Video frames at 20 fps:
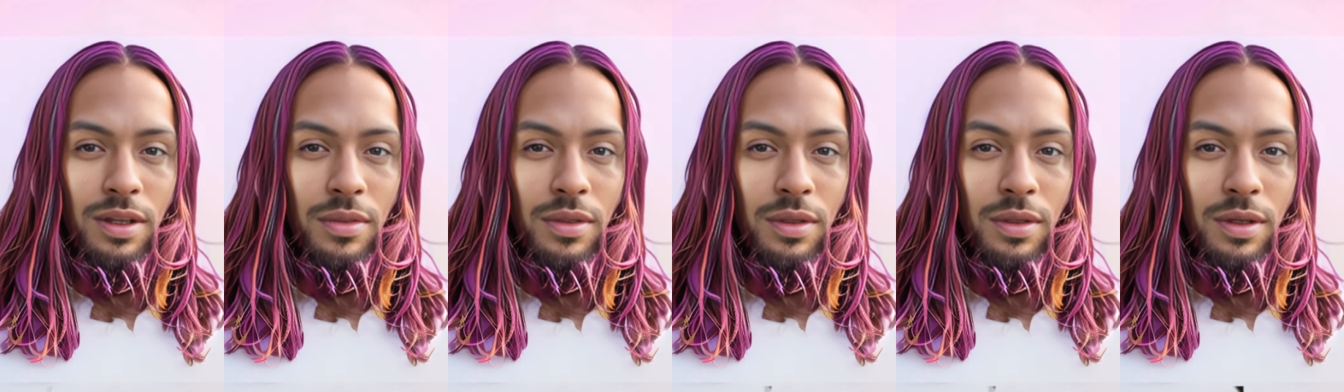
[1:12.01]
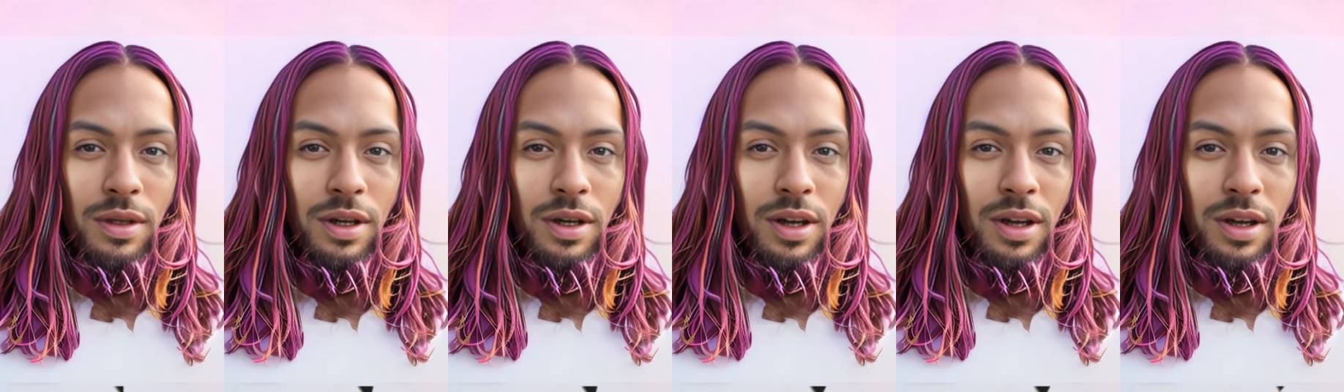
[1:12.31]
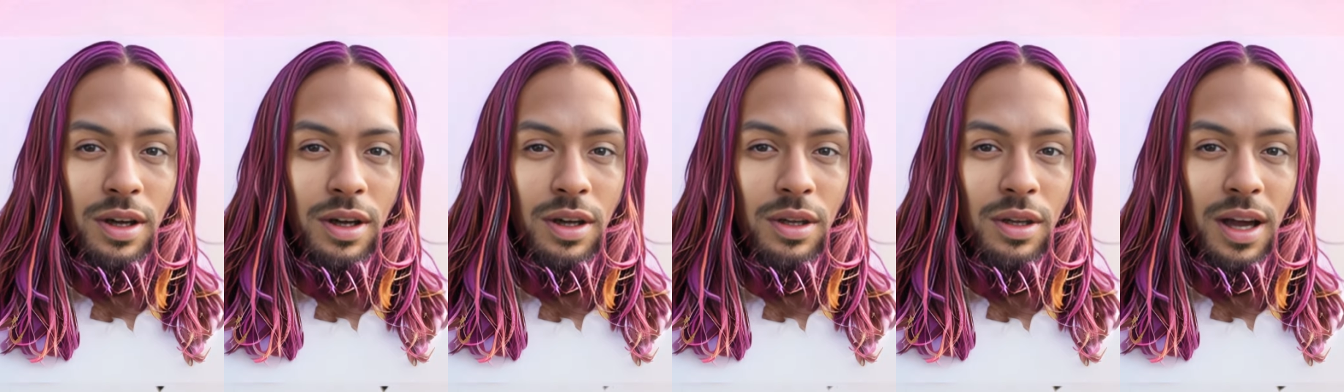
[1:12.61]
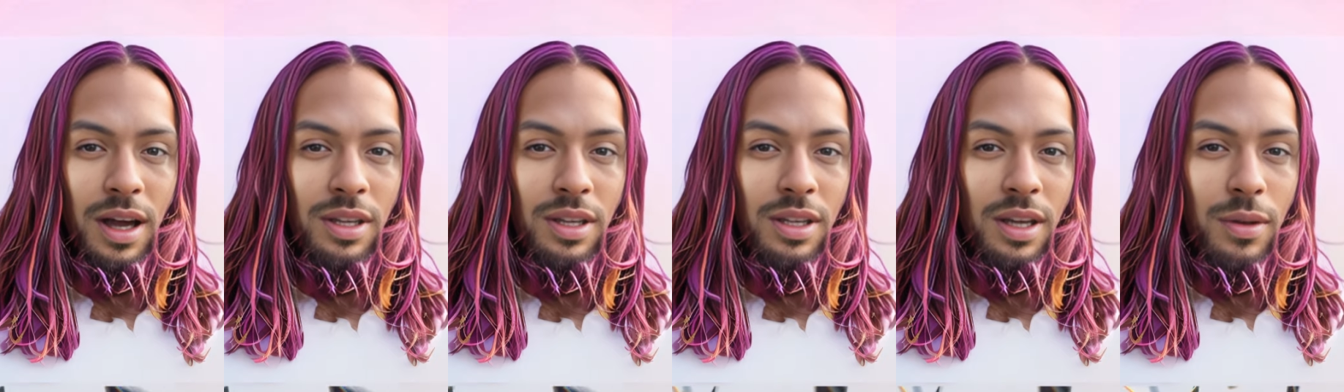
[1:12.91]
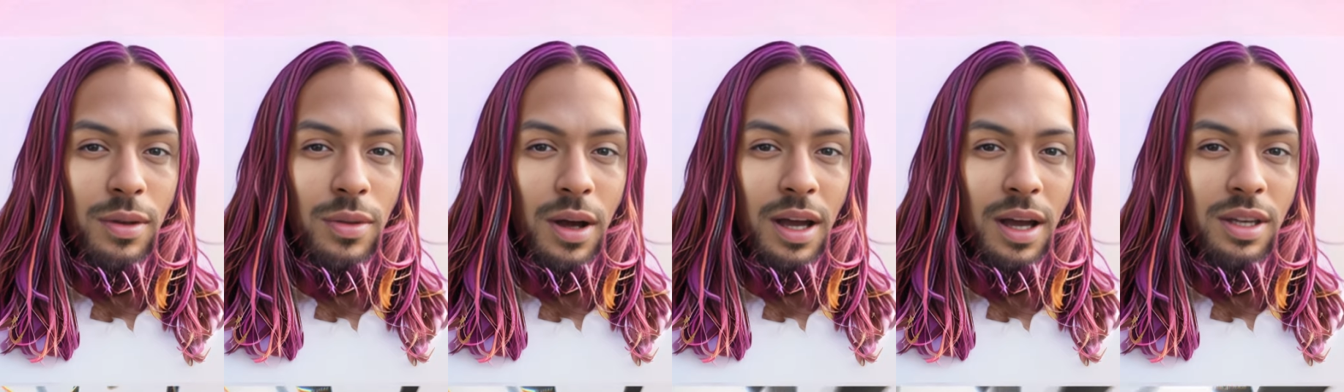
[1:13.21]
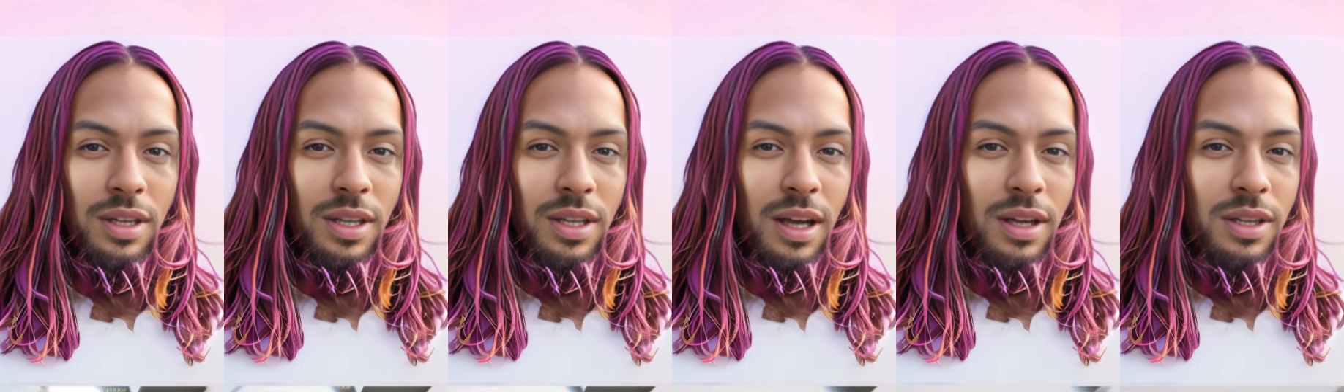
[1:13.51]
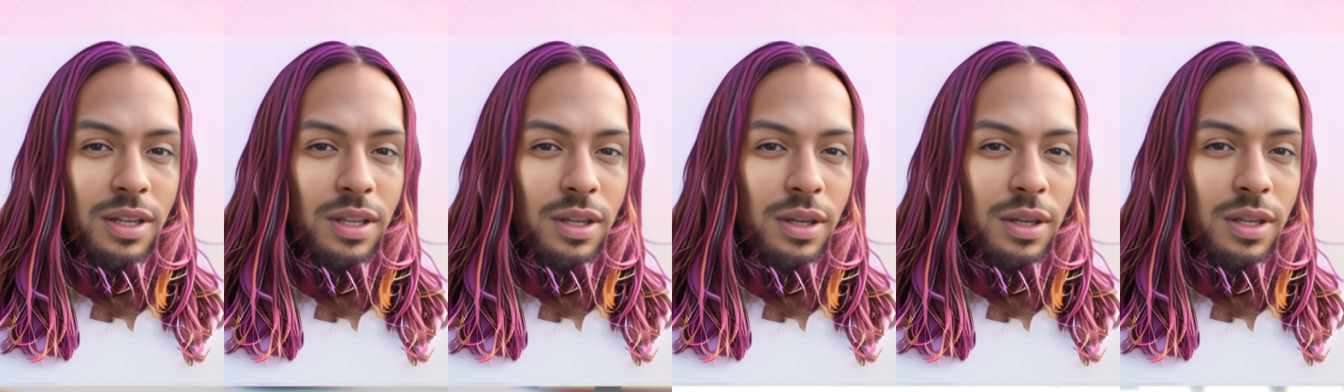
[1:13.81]
I set my
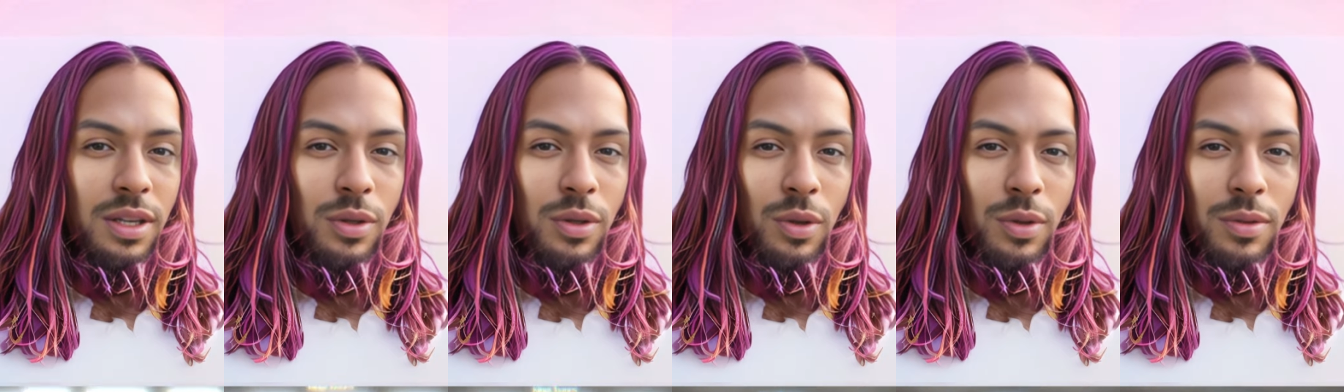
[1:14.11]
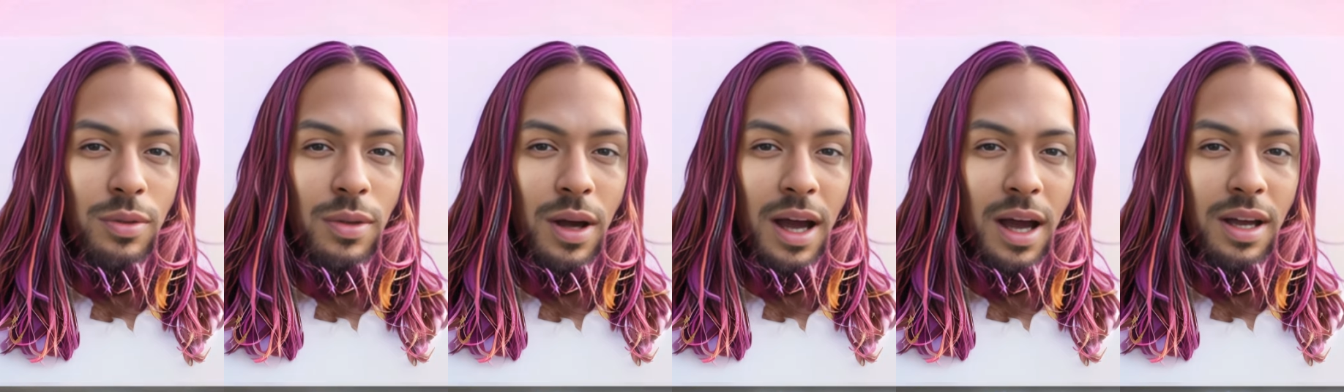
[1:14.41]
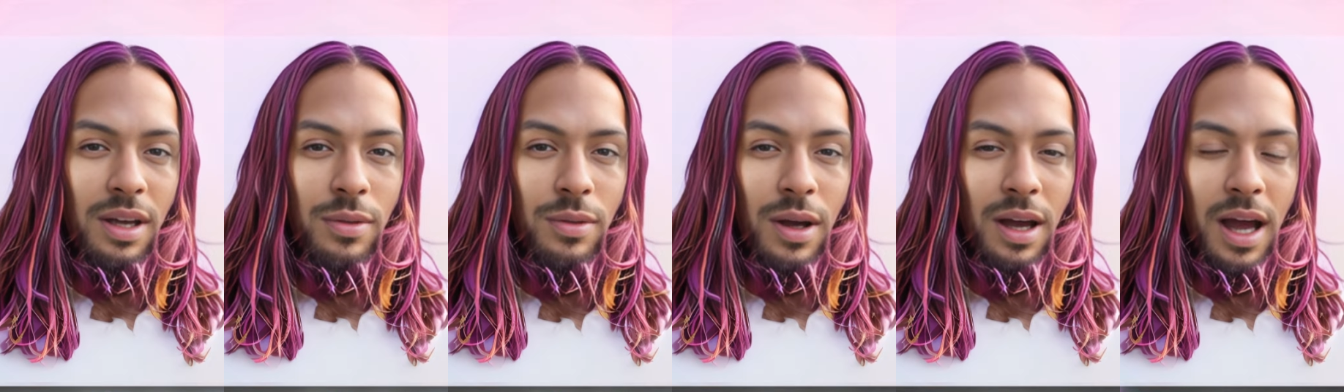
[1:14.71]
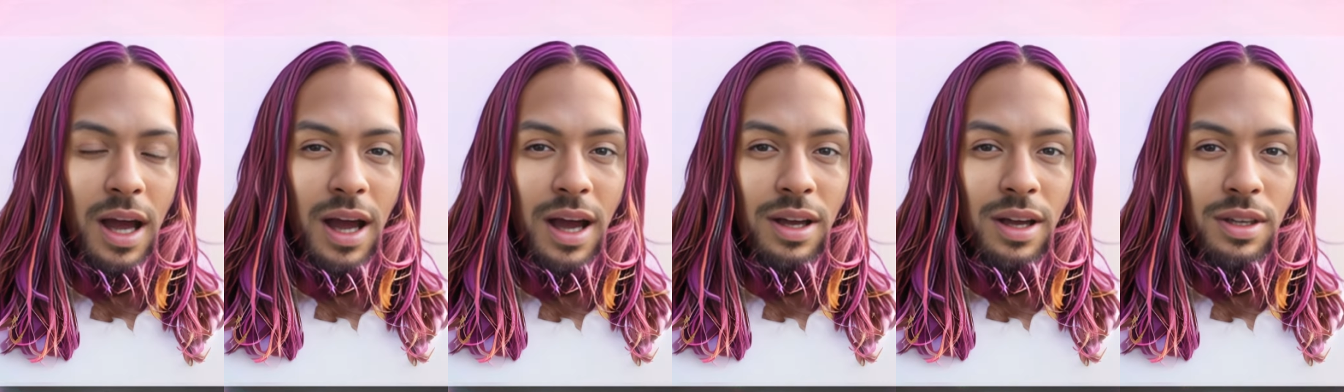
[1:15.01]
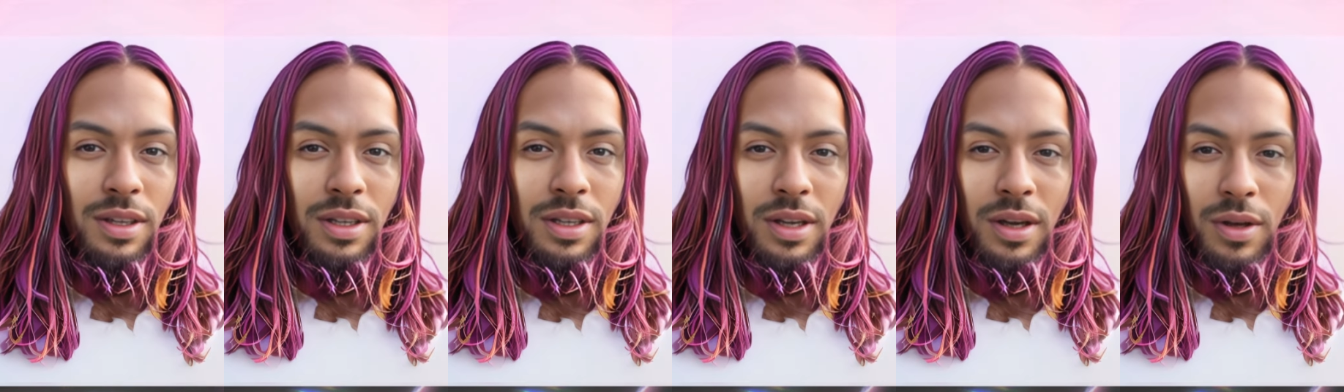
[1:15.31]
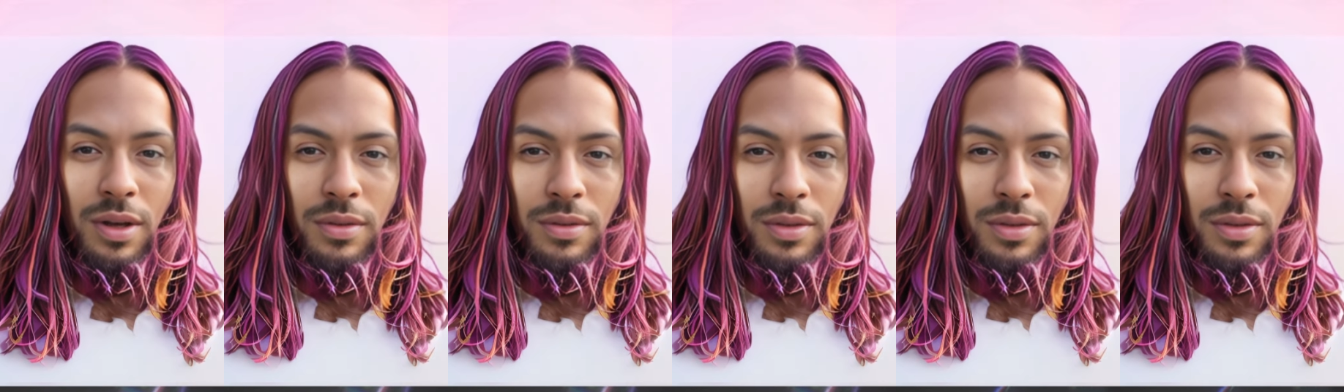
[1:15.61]
intentions to embody my highest self,